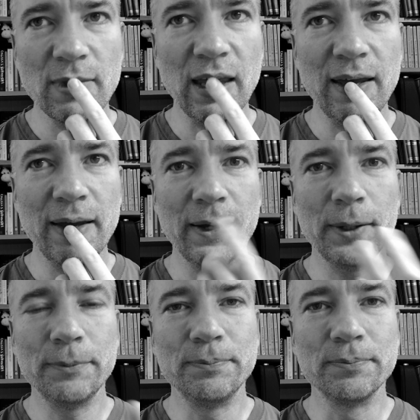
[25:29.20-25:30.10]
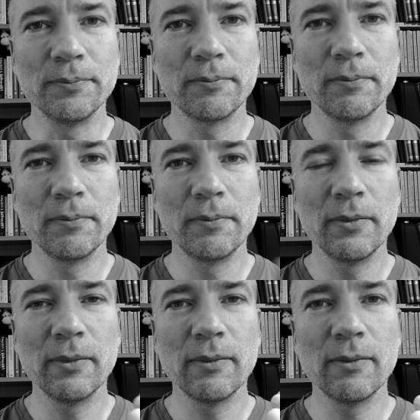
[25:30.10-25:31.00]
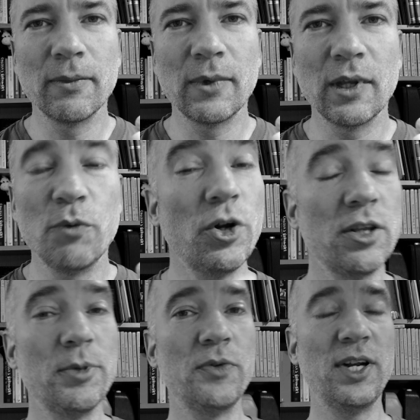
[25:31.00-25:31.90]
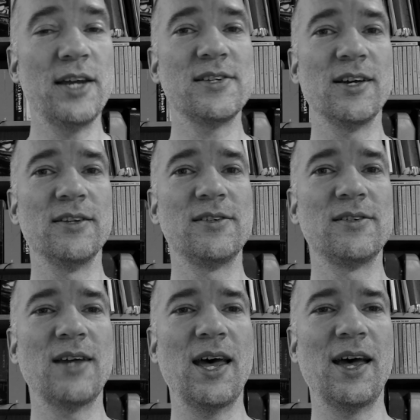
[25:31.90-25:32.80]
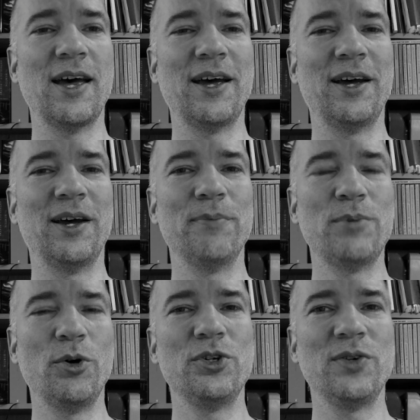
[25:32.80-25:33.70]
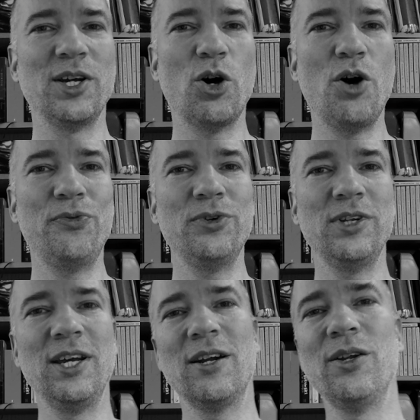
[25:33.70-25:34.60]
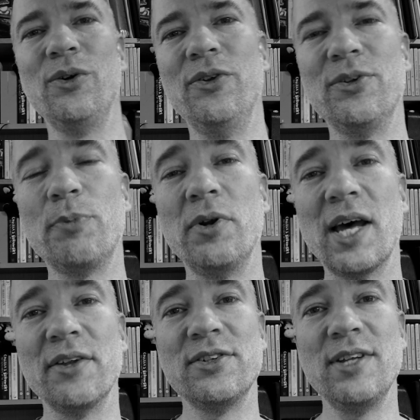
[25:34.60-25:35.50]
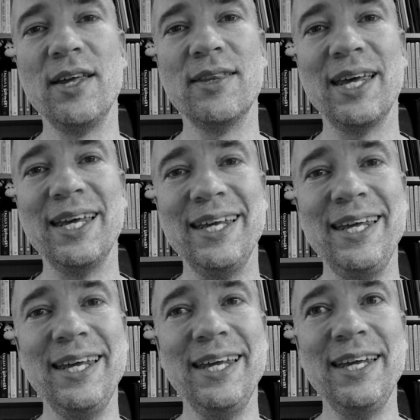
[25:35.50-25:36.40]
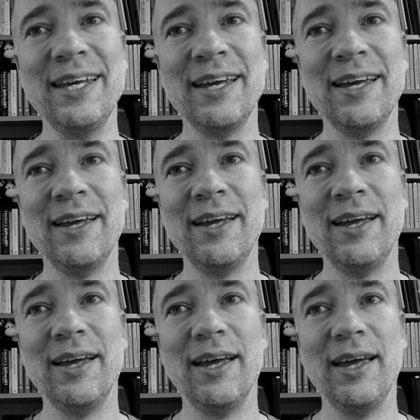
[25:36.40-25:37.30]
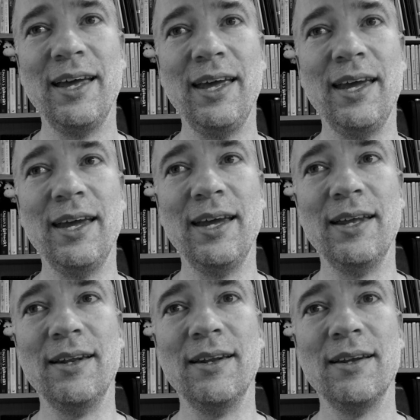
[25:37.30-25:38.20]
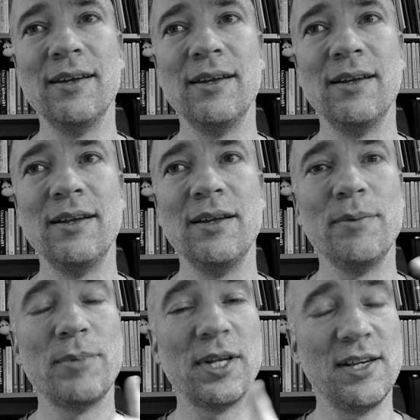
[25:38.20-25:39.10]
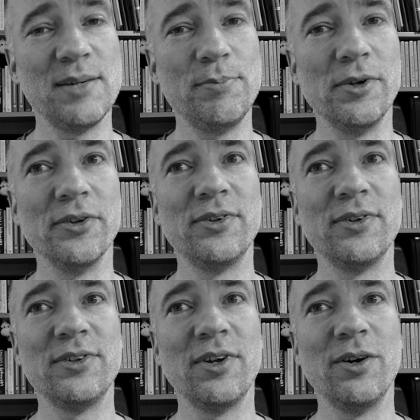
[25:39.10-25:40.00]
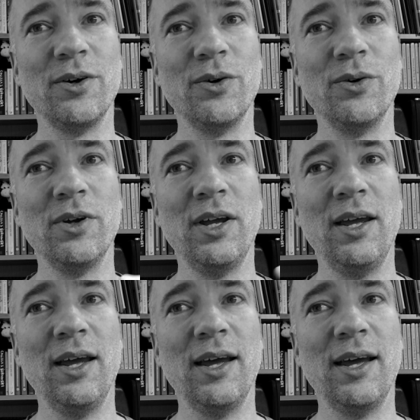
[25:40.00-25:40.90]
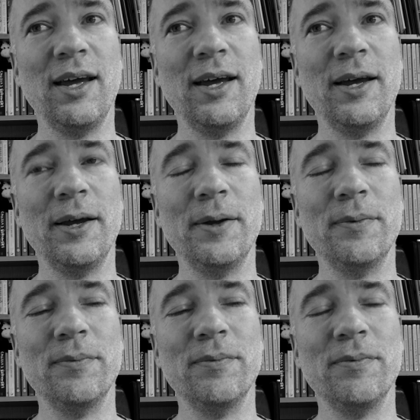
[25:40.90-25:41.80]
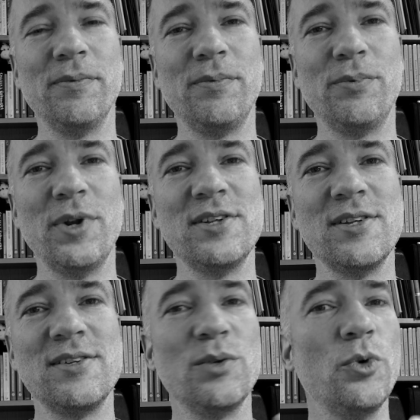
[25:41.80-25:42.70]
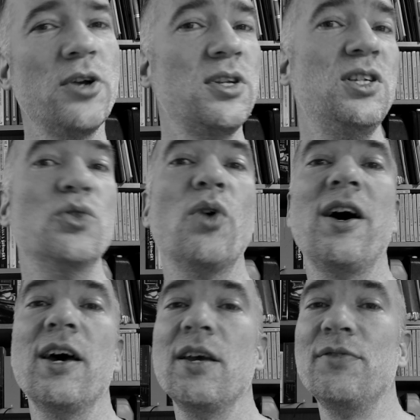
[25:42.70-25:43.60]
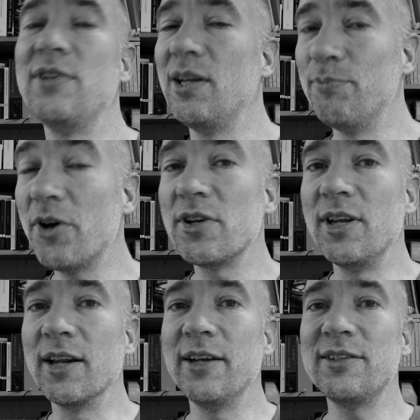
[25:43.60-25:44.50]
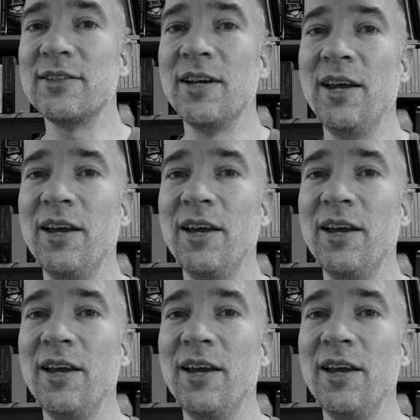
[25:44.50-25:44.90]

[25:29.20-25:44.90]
in Renaissance poetry often includes pronouncing the E in participles. So for instance, the word derived in modern English